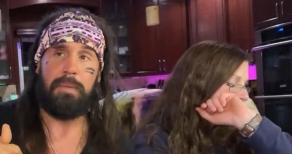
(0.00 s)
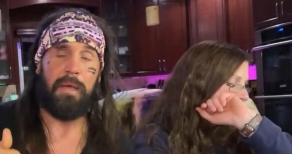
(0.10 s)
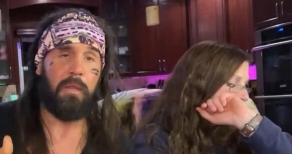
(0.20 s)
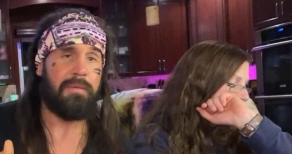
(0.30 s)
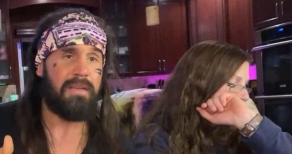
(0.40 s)

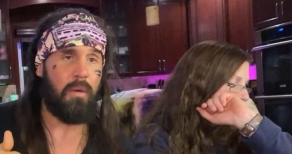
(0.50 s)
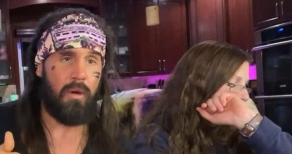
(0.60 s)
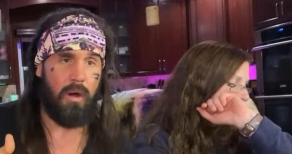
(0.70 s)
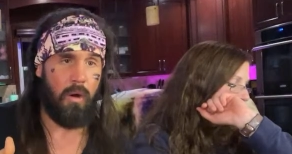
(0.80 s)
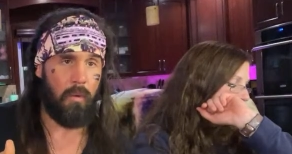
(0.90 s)
Speaker 1: Pillman
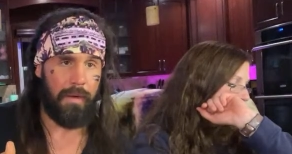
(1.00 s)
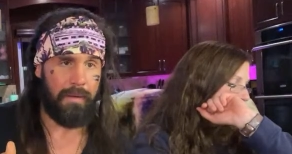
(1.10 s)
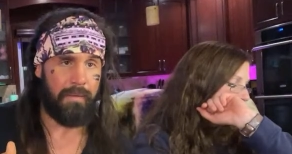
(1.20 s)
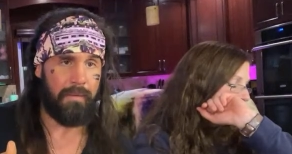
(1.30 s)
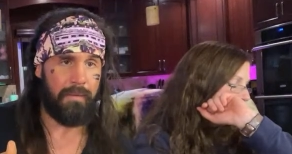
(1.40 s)
or
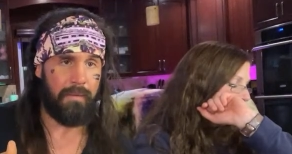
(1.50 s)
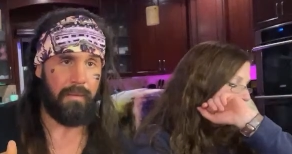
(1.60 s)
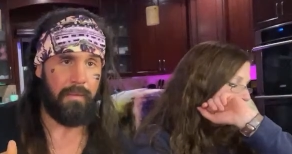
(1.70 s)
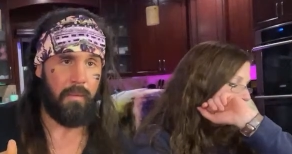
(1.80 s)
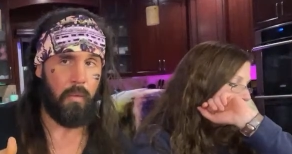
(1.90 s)

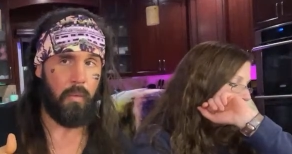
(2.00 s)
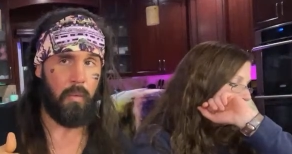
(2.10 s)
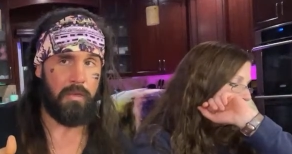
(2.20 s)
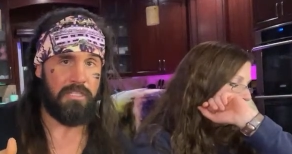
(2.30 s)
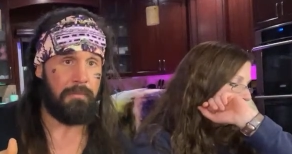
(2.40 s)

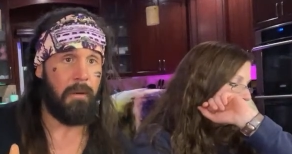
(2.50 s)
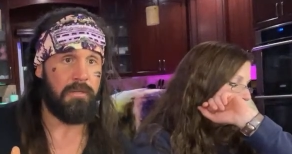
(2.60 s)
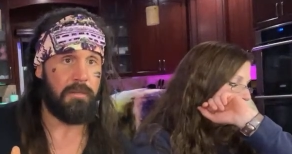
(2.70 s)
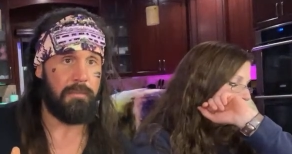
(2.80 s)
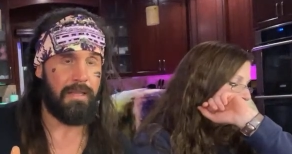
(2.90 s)
Owen was
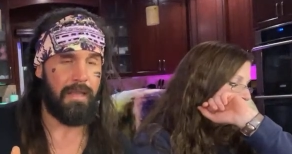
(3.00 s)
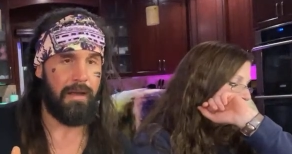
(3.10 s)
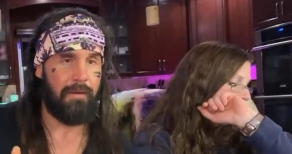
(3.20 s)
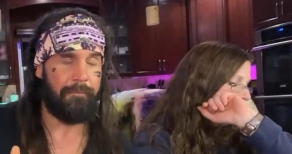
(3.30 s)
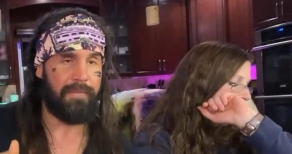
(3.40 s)
supposed to be
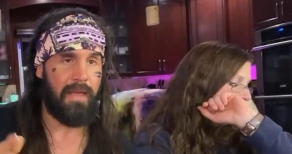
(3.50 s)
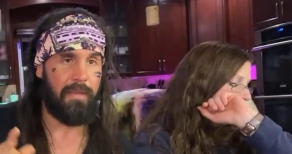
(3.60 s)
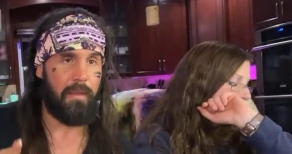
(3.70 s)
there, and